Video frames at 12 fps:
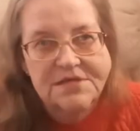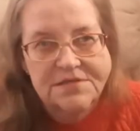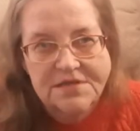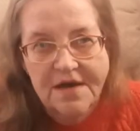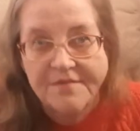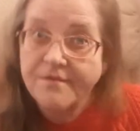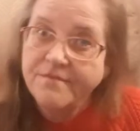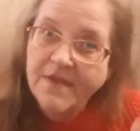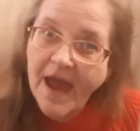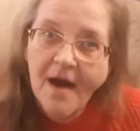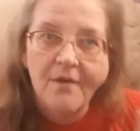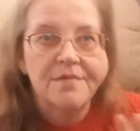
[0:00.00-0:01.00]
of stuff.
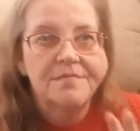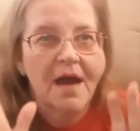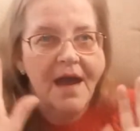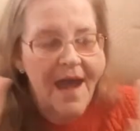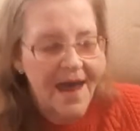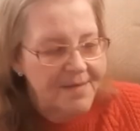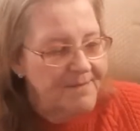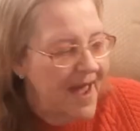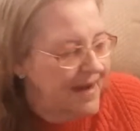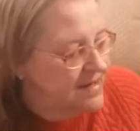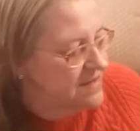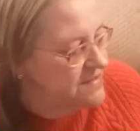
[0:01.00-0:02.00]
Now, I had a
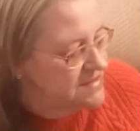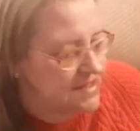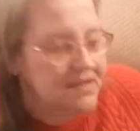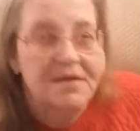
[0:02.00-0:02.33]
magnificent